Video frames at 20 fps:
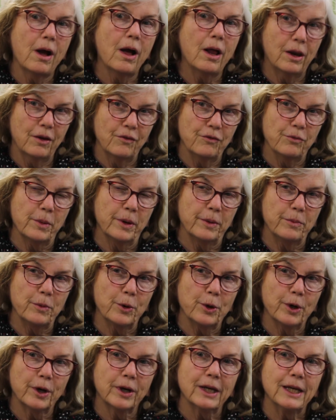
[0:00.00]
all of my
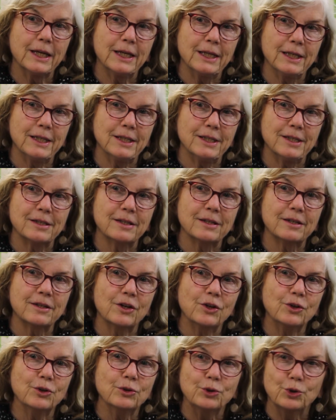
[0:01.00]
work is
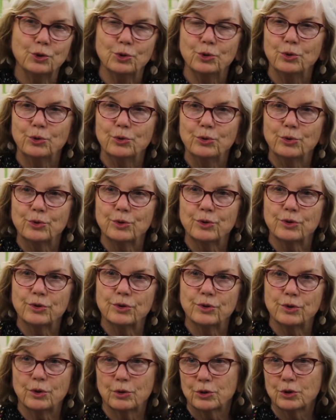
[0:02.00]
you do
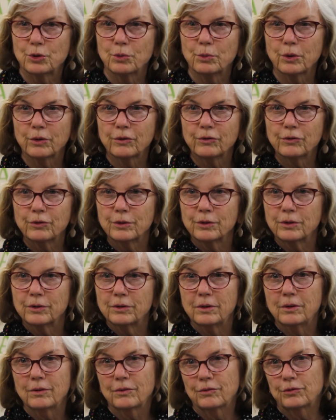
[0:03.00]
social work for
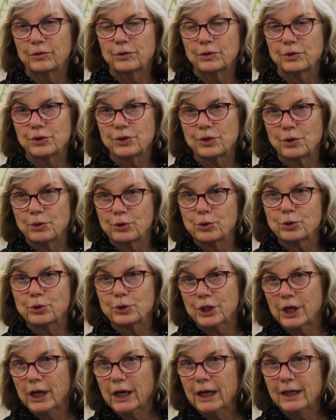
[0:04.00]
social
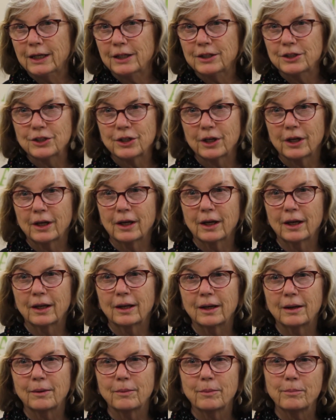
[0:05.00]
change,
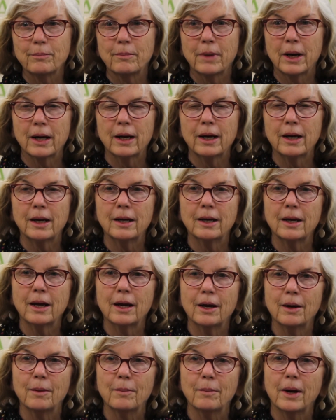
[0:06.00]
and
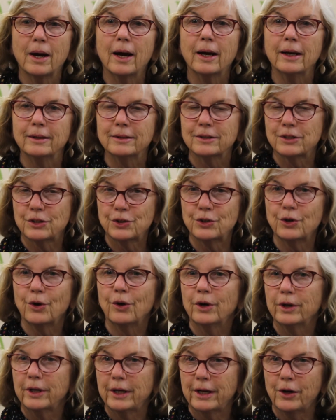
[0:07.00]
I
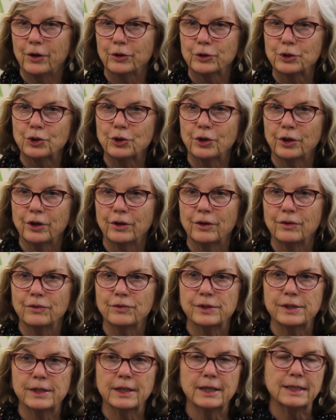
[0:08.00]
started
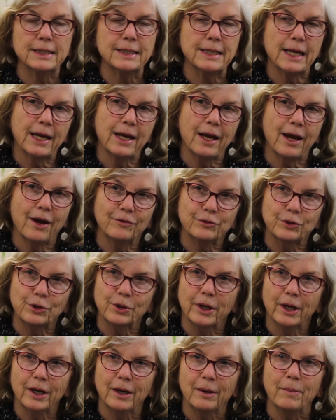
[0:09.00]
alternatives the day after
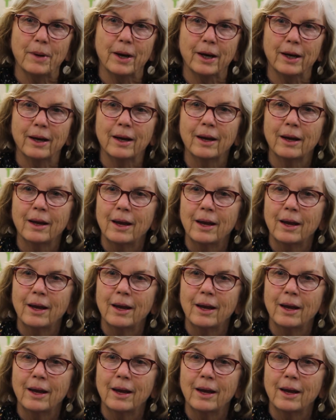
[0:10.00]
getting my